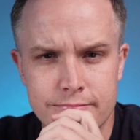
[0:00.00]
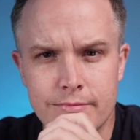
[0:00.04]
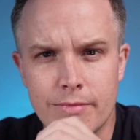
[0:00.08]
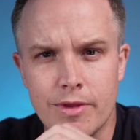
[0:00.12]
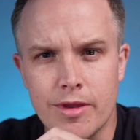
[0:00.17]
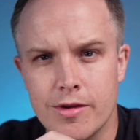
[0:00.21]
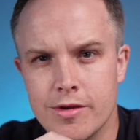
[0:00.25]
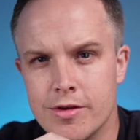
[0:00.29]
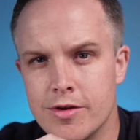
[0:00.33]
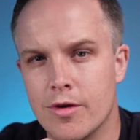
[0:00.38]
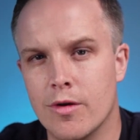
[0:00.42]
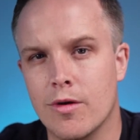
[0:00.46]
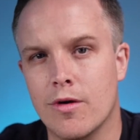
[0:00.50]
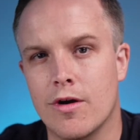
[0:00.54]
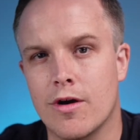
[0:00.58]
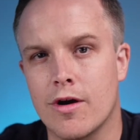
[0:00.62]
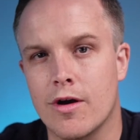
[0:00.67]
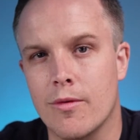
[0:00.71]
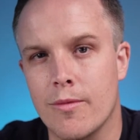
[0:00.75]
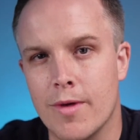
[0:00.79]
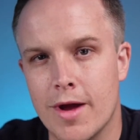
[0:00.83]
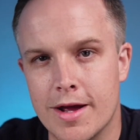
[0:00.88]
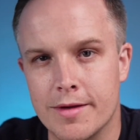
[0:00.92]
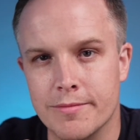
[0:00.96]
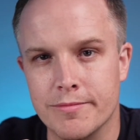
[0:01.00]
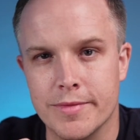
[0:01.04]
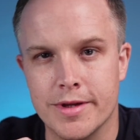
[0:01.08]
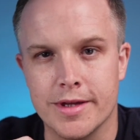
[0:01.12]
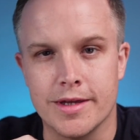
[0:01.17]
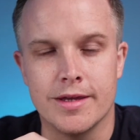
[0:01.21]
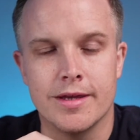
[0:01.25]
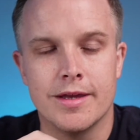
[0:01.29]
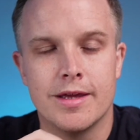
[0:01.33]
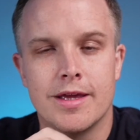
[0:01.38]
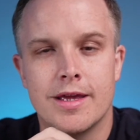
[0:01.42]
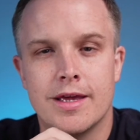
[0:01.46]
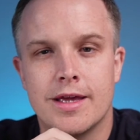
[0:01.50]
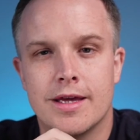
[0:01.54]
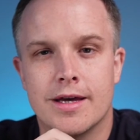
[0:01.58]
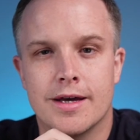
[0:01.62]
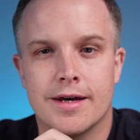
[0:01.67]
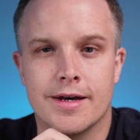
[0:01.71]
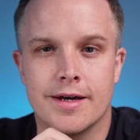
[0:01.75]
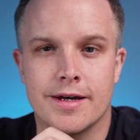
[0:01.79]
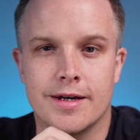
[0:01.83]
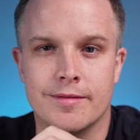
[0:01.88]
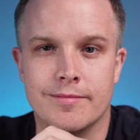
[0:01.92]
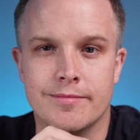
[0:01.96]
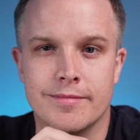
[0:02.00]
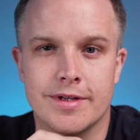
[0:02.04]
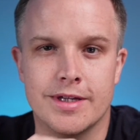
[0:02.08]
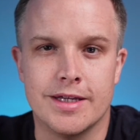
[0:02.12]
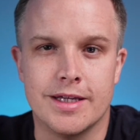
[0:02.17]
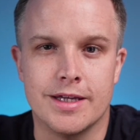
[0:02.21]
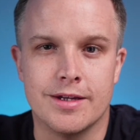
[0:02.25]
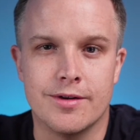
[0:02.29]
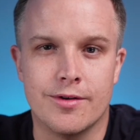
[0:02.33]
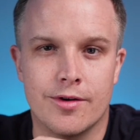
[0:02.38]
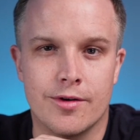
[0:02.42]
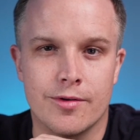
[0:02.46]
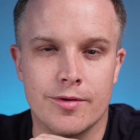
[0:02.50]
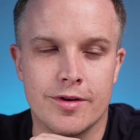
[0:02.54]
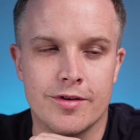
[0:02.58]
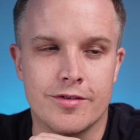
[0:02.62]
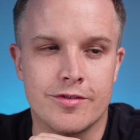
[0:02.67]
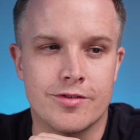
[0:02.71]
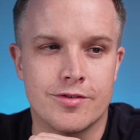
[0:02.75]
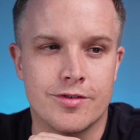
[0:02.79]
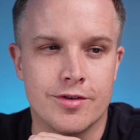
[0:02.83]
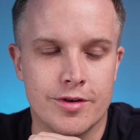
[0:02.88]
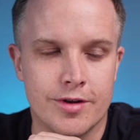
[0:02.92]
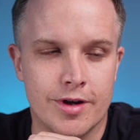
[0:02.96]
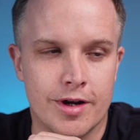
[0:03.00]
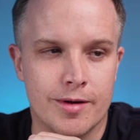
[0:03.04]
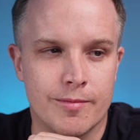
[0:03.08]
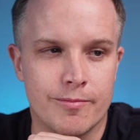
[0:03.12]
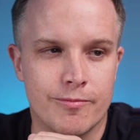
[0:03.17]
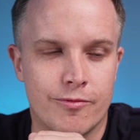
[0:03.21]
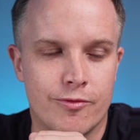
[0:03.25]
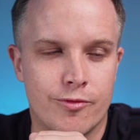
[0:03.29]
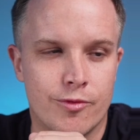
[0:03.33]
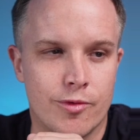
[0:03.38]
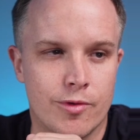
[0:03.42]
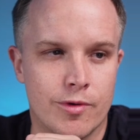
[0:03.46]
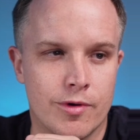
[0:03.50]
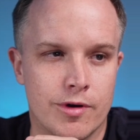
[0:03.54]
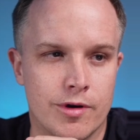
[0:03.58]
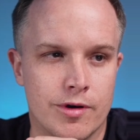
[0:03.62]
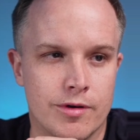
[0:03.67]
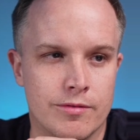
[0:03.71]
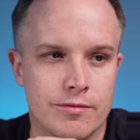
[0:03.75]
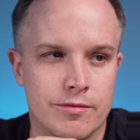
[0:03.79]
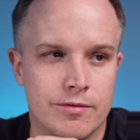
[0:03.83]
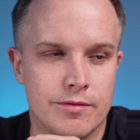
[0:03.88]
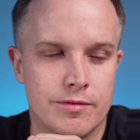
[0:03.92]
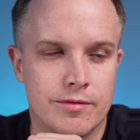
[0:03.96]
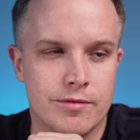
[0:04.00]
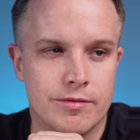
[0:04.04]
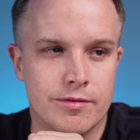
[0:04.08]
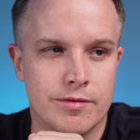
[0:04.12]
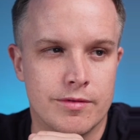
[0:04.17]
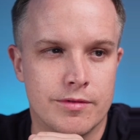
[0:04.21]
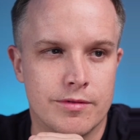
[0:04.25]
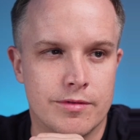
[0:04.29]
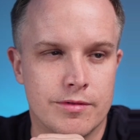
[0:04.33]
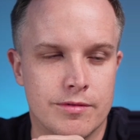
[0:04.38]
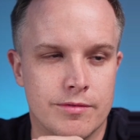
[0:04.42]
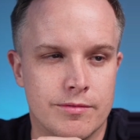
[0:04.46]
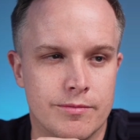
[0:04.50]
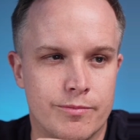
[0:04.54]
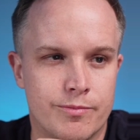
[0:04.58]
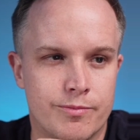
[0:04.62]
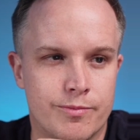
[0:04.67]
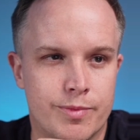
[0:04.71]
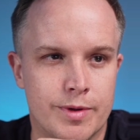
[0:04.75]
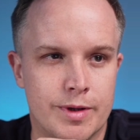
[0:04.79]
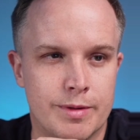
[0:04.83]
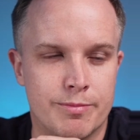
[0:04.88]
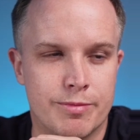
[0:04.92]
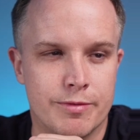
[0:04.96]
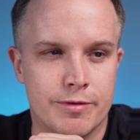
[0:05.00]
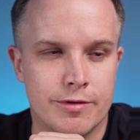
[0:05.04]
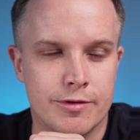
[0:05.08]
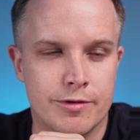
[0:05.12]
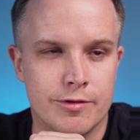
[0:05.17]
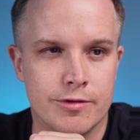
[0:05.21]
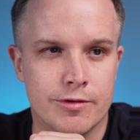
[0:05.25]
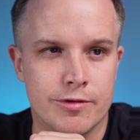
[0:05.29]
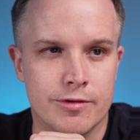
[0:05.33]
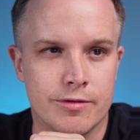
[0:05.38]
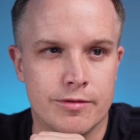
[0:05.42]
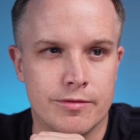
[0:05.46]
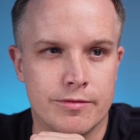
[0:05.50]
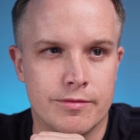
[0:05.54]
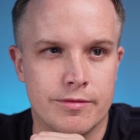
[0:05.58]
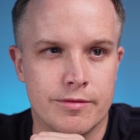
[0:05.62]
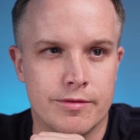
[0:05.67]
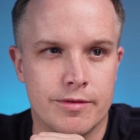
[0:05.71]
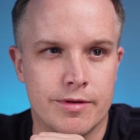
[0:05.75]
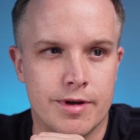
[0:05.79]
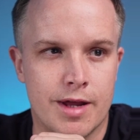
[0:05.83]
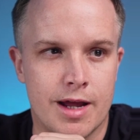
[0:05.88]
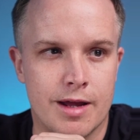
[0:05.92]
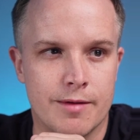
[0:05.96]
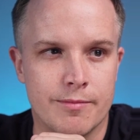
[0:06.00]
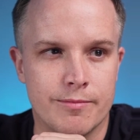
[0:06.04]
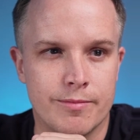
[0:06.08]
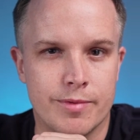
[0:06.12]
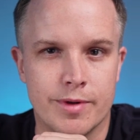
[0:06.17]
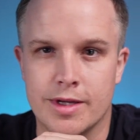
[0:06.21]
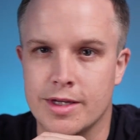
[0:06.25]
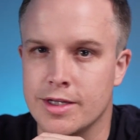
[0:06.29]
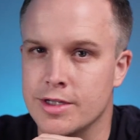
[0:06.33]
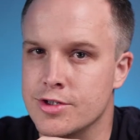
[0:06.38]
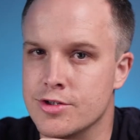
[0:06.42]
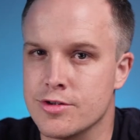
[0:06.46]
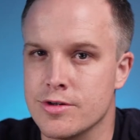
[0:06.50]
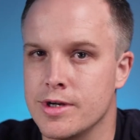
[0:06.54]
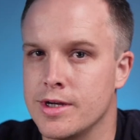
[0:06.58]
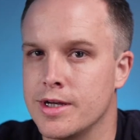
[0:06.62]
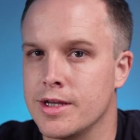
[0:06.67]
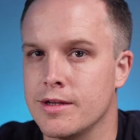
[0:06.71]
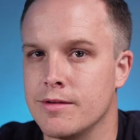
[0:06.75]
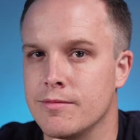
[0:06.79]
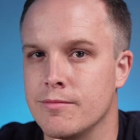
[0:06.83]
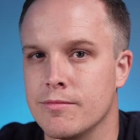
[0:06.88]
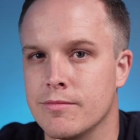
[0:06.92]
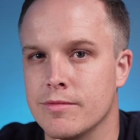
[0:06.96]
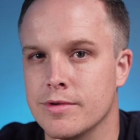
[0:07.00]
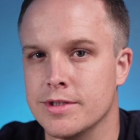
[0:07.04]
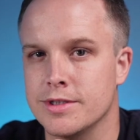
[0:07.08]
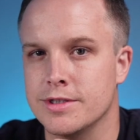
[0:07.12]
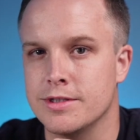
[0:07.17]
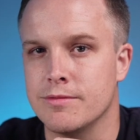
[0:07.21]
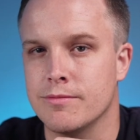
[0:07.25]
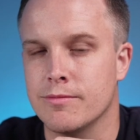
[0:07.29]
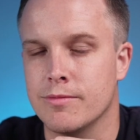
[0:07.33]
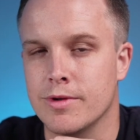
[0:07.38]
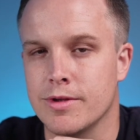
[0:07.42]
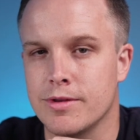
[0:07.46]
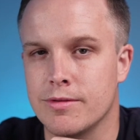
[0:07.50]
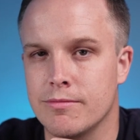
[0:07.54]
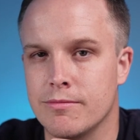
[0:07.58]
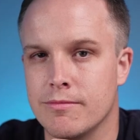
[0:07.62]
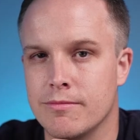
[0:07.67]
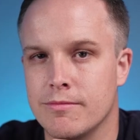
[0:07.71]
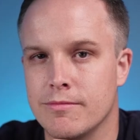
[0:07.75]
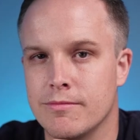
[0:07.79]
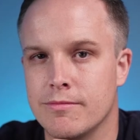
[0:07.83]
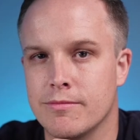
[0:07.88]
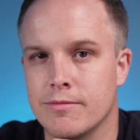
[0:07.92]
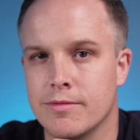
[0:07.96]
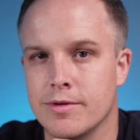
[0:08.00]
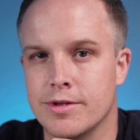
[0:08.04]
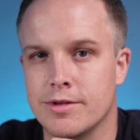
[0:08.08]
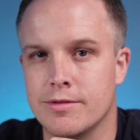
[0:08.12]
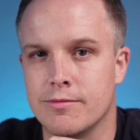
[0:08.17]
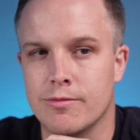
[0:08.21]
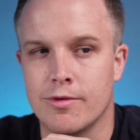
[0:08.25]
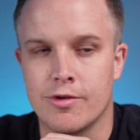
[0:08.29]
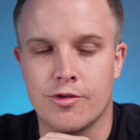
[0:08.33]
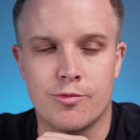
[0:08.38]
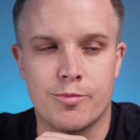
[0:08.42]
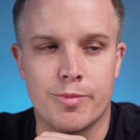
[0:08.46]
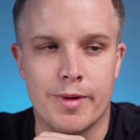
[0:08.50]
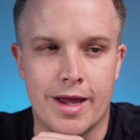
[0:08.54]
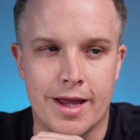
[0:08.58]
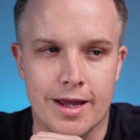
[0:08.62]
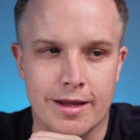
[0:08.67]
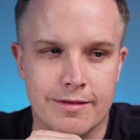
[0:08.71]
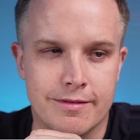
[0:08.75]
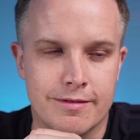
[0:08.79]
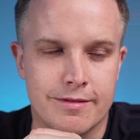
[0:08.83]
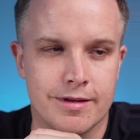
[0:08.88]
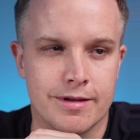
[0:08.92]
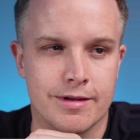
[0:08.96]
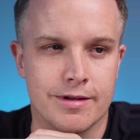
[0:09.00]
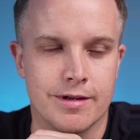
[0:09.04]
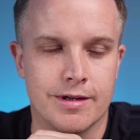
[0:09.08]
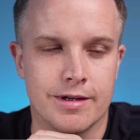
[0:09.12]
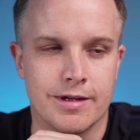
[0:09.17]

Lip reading: are around me, and always stood up for people who are not being treated with respect and